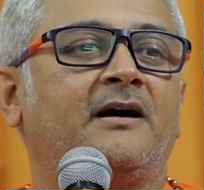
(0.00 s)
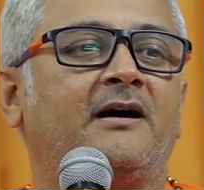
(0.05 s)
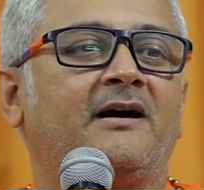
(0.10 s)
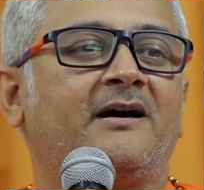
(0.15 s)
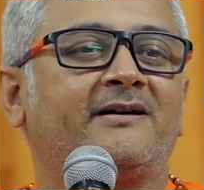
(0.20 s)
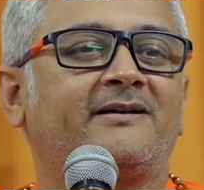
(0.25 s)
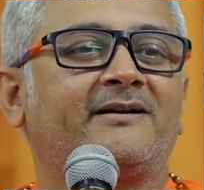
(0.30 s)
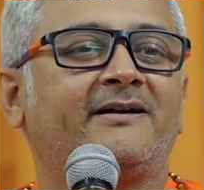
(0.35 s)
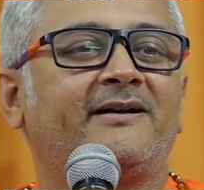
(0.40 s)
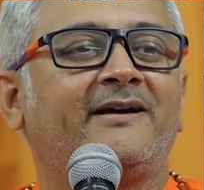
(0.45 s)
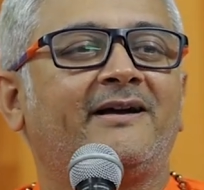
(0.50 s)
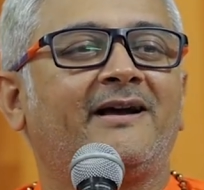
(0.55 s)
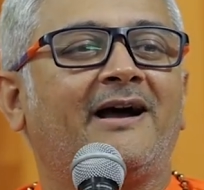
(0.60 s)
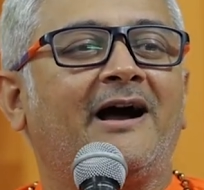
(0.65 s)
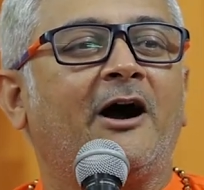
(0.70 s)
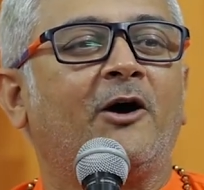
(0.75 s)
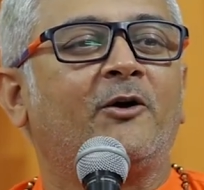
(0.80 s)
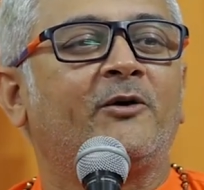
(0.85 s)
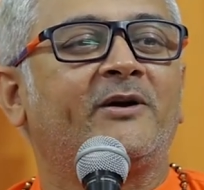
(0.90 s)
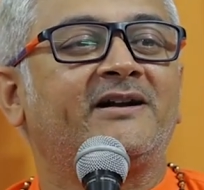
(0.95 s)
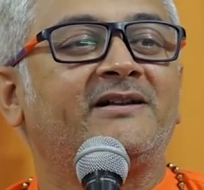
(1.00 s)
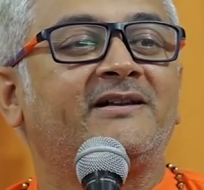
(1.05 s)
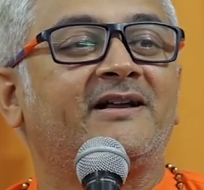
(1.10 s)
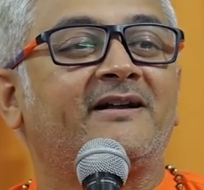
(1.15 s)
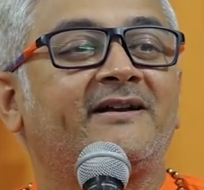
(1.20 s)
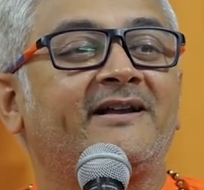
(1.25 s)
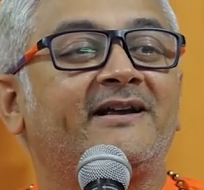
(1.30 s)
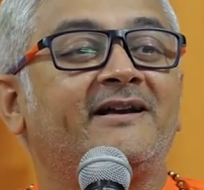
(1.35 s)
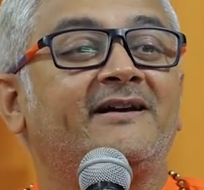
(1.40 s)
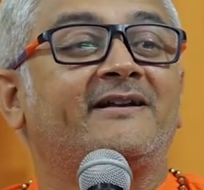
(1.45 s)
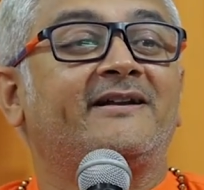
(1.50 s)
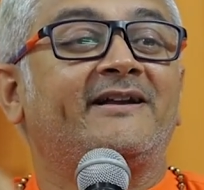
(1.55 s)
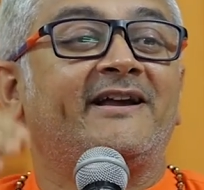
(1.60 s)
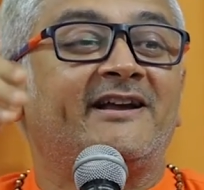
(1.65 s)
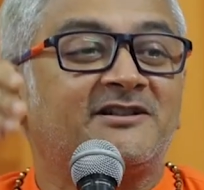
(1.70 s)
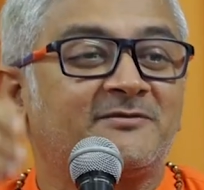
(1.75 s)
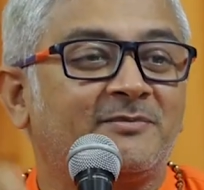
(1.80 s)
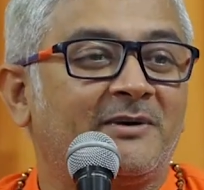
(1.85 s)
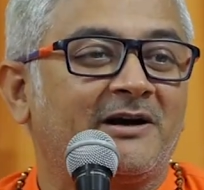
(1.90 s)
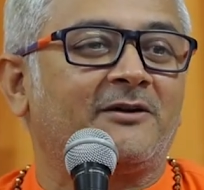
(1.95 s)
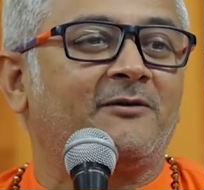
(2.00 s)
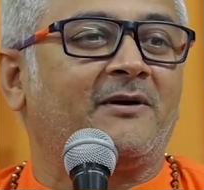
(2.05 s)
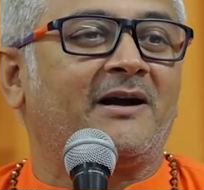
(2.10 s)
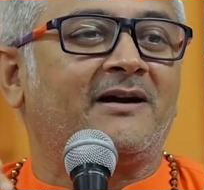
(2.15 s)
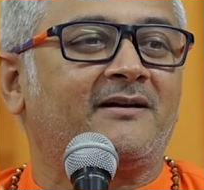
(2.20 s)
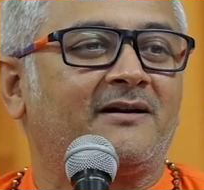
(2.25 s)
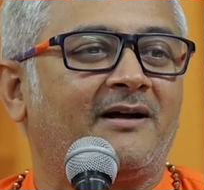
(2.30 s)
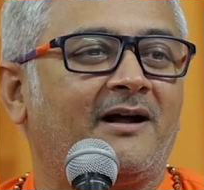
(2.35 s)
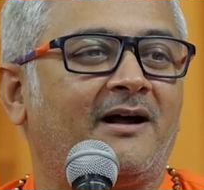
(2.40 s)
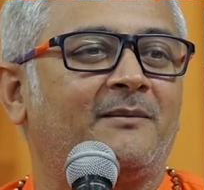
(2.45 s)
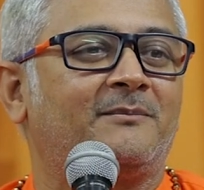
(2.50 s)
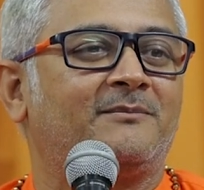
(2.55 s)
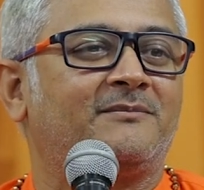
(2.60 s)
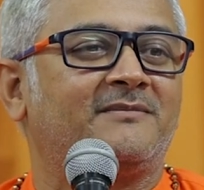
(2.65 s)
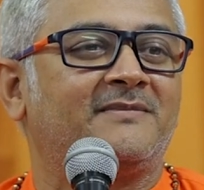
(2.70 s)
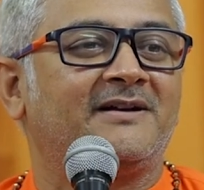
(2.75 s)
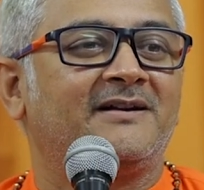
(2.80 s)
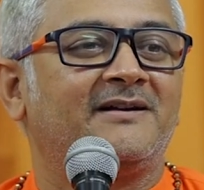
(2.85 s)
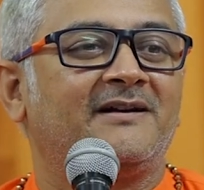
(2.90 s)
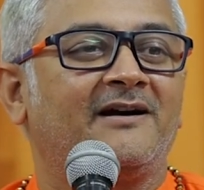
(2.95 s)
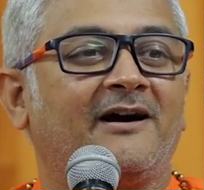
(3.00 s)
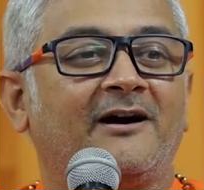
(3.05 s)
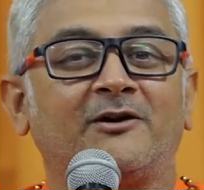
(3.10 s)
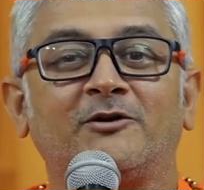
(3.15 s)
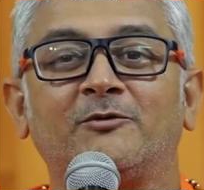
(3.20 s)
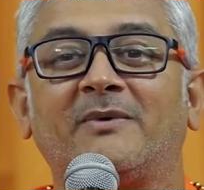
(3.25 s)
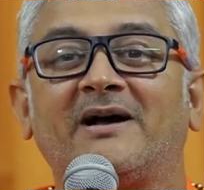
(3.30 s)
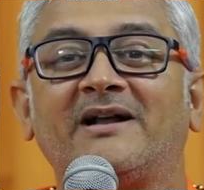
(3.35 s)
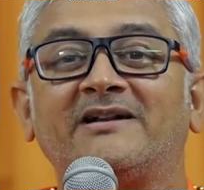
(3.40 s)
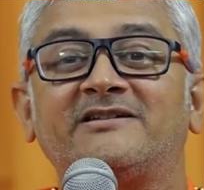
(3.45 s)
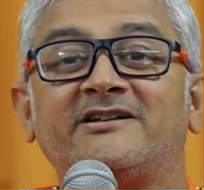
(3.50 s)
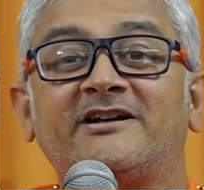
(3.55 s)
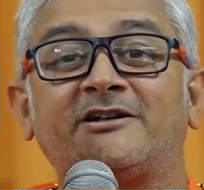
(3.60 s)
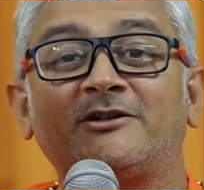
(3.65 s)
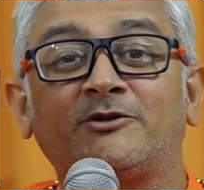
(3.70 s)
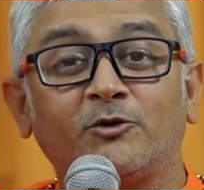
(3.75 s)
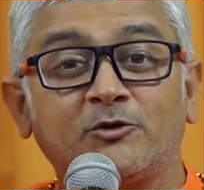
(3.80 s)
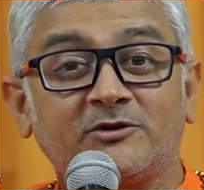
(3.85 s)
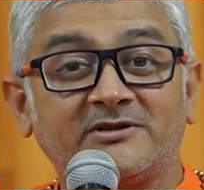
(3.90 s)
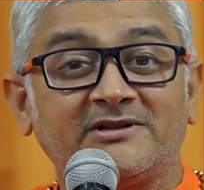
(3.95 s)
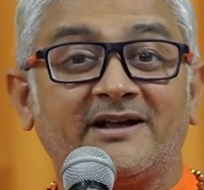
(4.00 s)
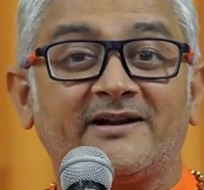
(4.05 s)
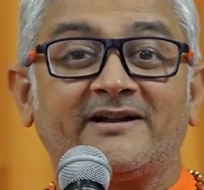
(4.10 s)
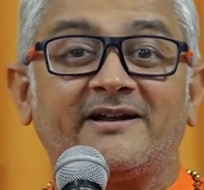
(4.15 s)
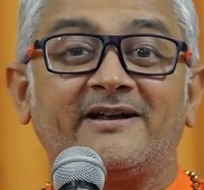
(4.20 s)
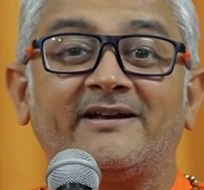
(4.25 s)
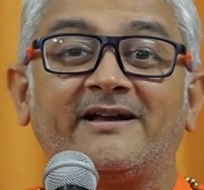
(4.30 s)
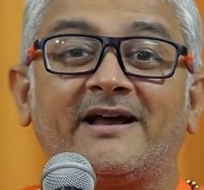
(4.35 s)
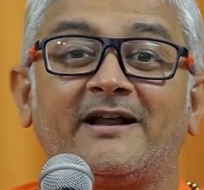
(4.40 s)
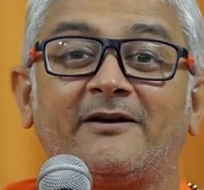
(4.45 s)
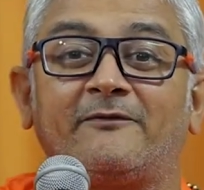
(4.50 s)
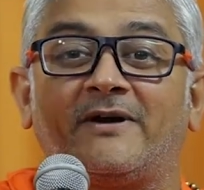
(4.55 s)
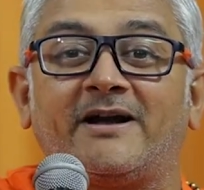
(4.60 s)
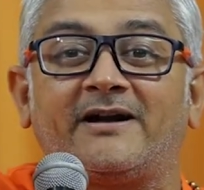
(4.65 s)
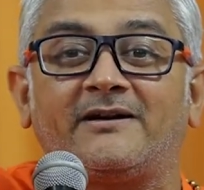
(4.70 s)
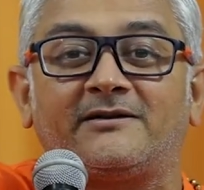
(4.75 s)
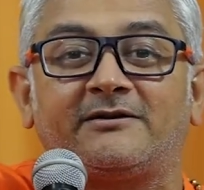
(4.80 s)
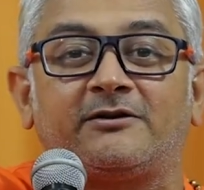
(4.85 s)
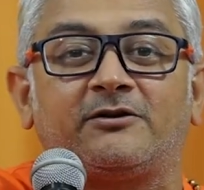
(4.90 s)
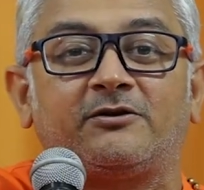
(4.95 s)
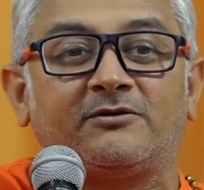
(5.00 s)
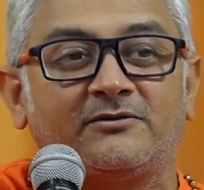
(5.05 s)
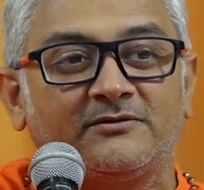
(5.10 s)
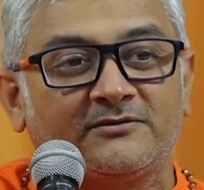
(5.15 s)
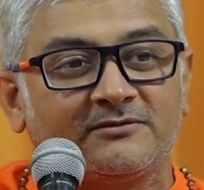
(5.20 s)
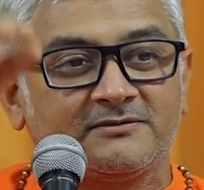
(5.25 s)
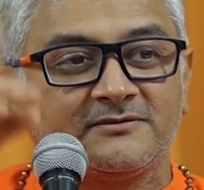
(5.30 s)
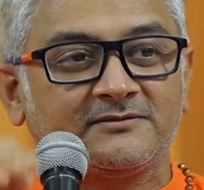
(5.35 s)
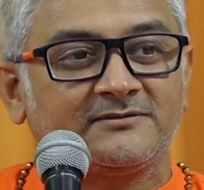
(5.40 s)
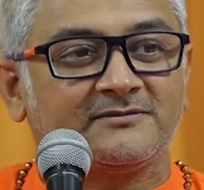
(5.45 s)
Arey, how did the ring reach Bhagwan Ram? Hanumanji took the ring and went, no?